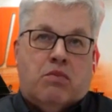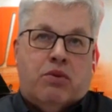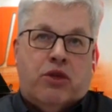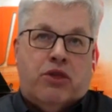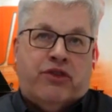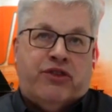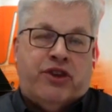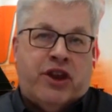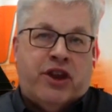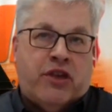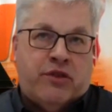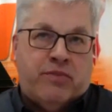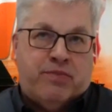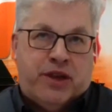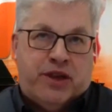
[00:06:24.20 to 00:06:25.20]
But there's
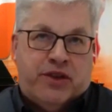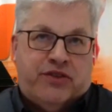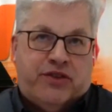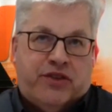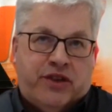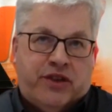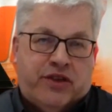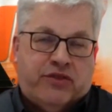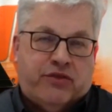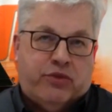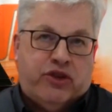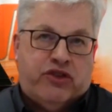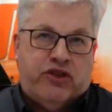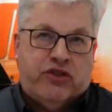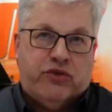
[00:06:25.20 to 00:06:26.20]
another piece to this,
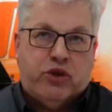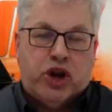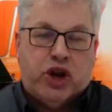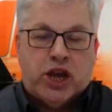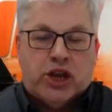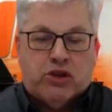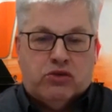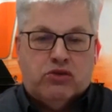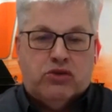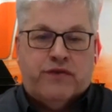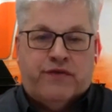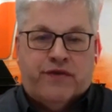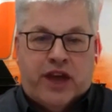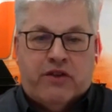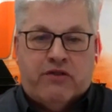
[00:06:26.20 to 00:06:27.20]
which is what I call the
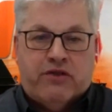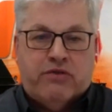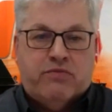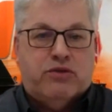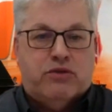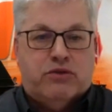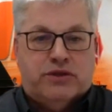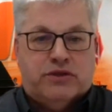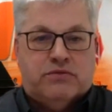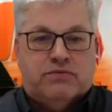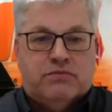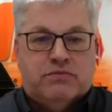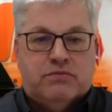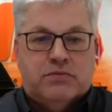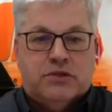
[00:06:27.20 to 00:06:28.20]
variables.
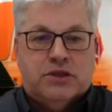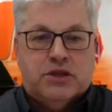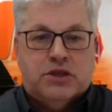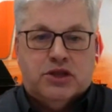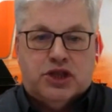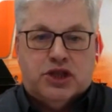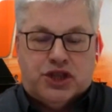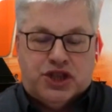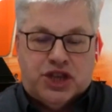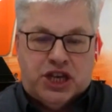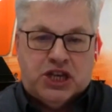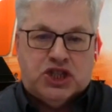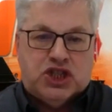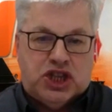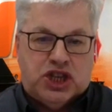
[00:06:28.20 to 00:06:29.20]
The
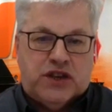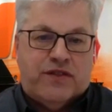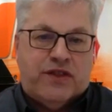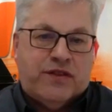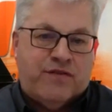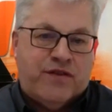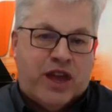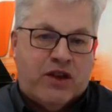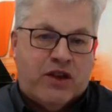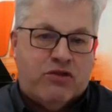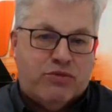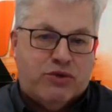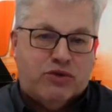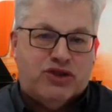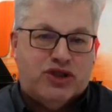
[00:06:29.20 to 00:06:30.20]
things that, the
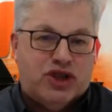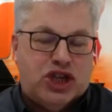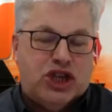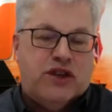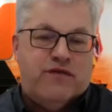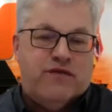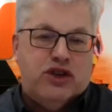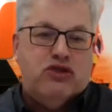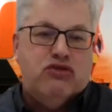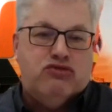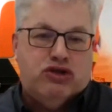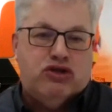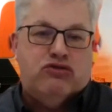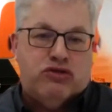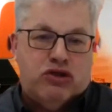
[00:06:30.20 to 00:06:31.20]
variables that if you
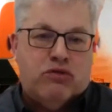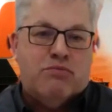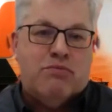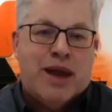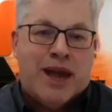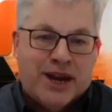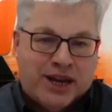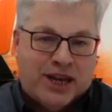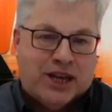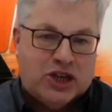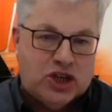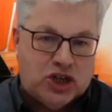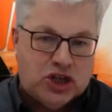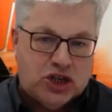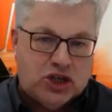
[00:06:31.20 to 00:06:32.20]
do not
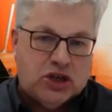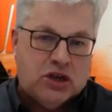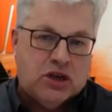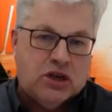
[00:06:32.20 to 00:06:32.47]
manage,